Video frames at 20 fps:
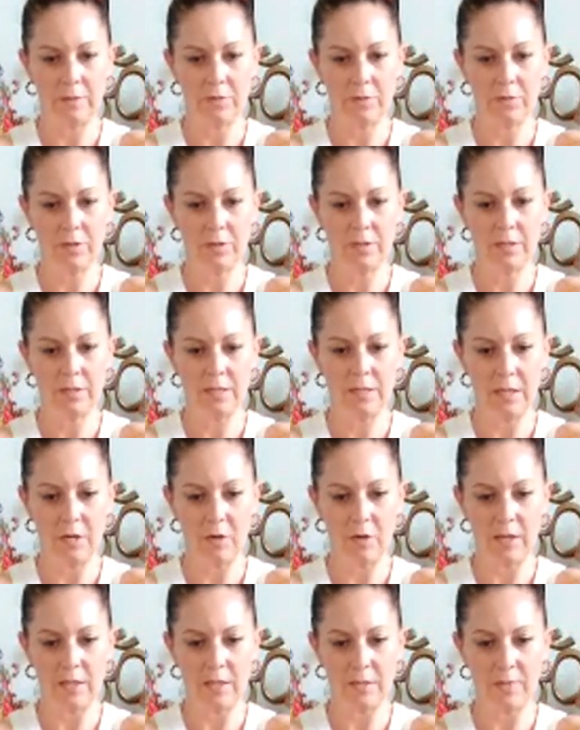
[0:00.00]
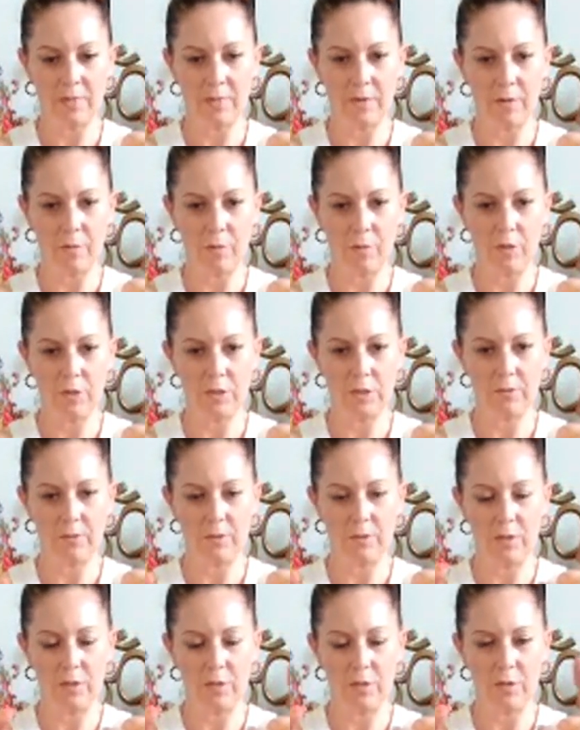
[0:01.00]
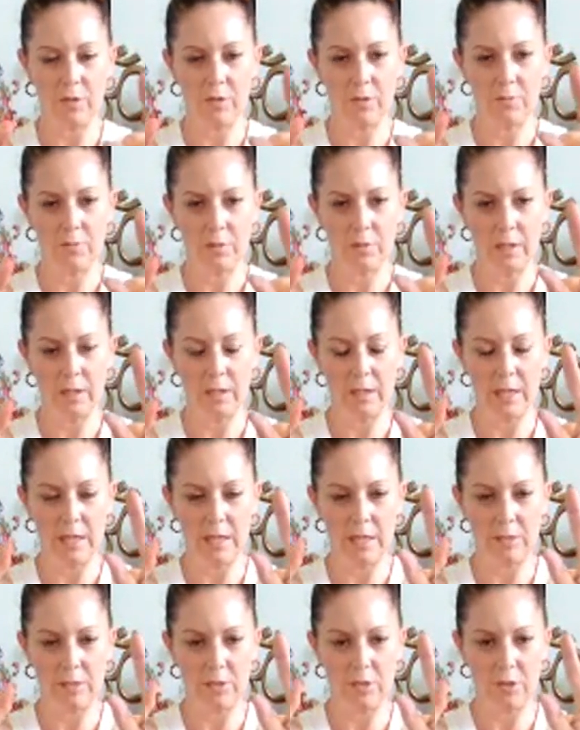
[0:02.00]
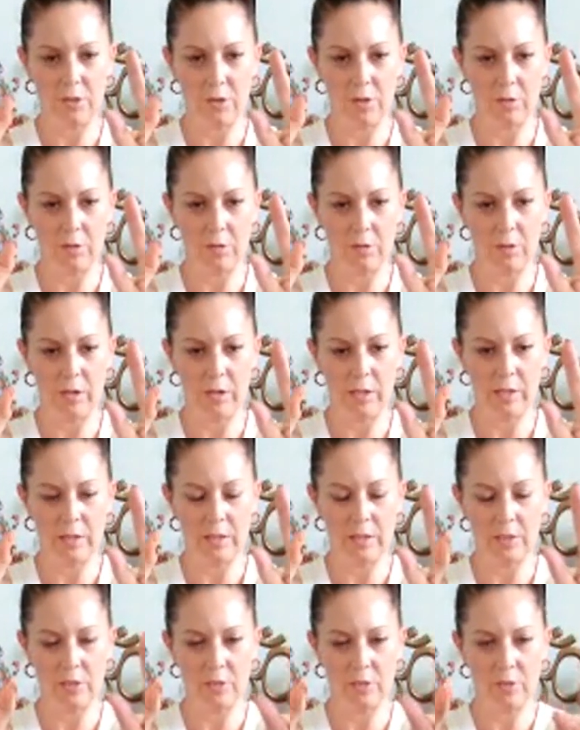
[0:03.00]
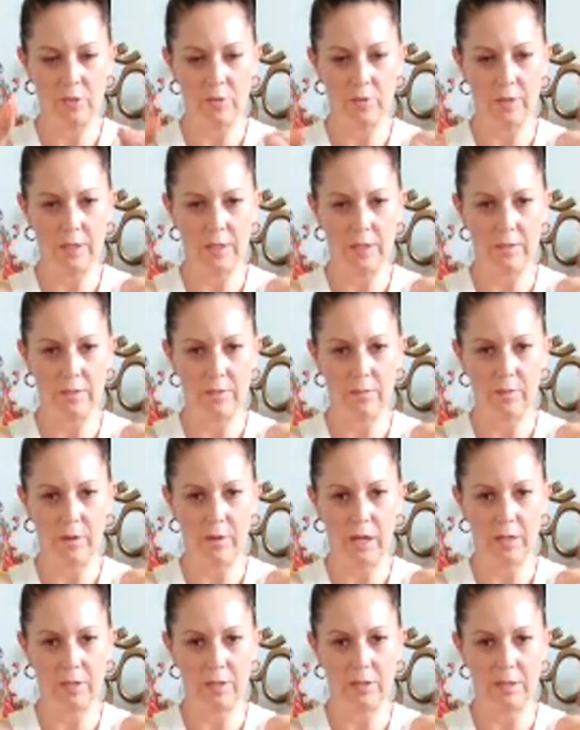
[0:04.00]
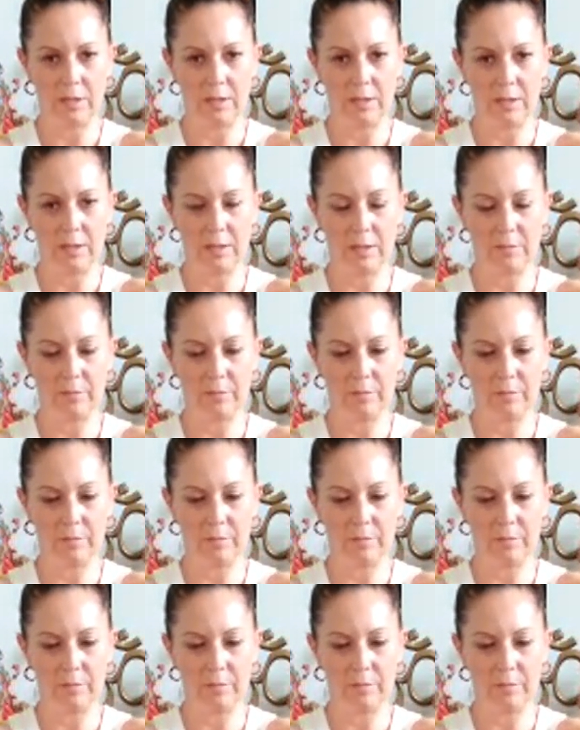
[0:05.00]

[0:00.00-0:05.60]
And closing the eyes if it works for you to really internalize as you're doing the practice.